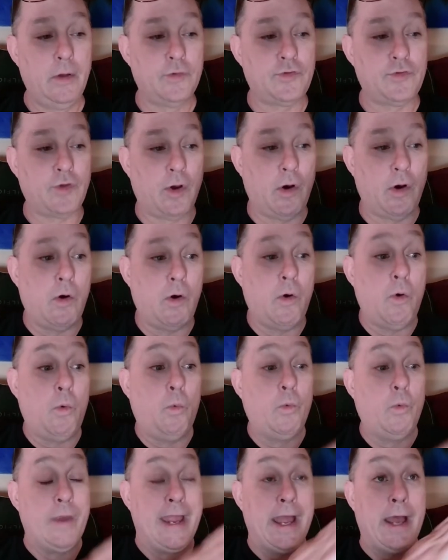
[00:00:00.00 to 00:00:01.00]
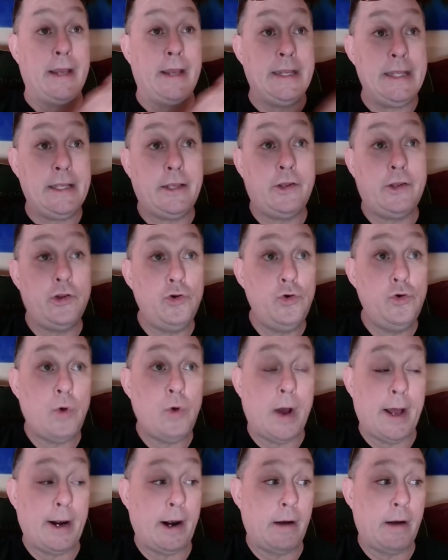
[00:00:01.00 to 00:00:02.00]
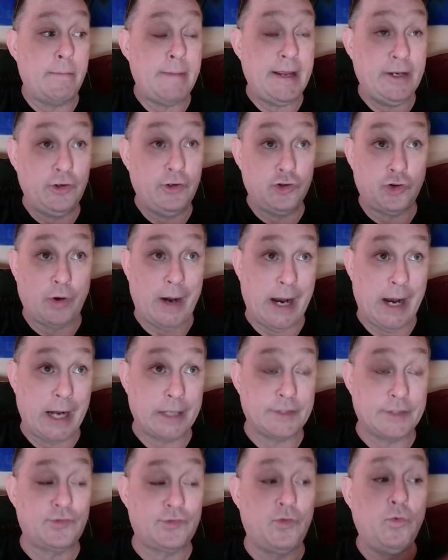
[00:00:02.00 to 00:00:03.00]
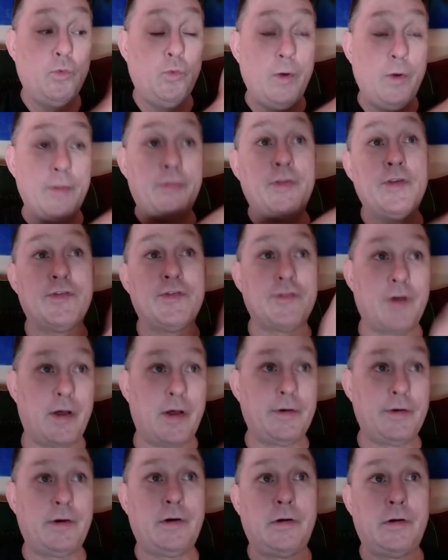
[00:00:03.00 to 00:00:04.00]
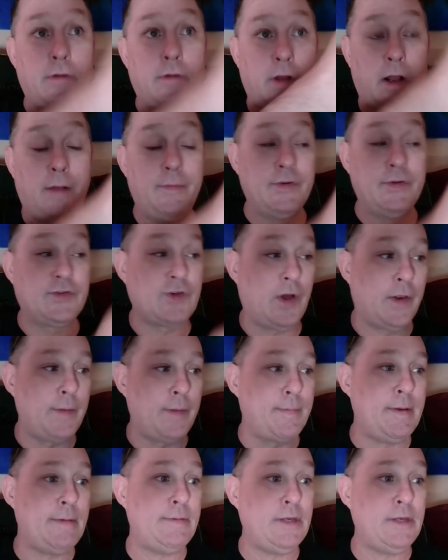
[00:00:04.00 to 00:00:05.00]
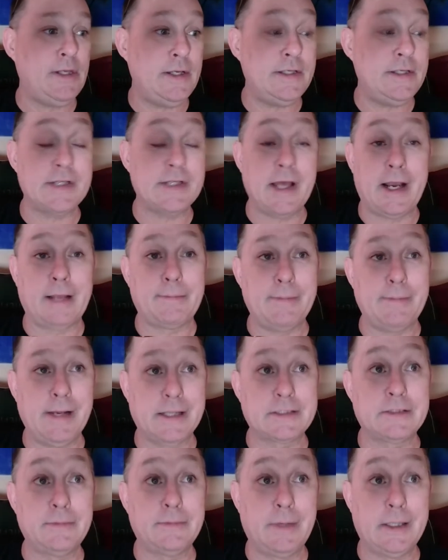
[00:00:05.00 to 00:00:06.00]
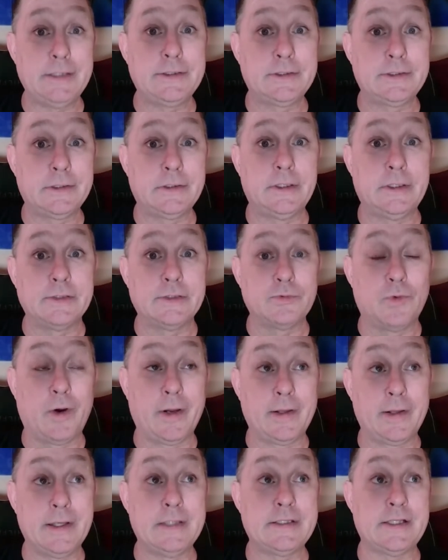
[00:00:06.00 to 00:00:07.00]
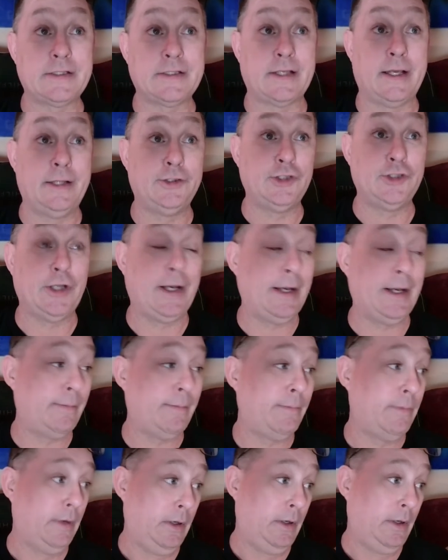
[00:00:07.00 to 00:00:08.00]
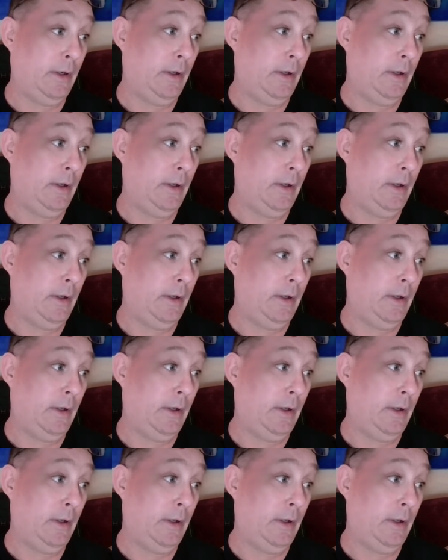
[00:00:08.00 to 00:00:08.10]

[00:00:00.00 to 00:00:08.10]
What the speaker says: So we had EQ on our main tracks with this other, it's called the BBE Sonic Maximizer is what it is, it's NJM.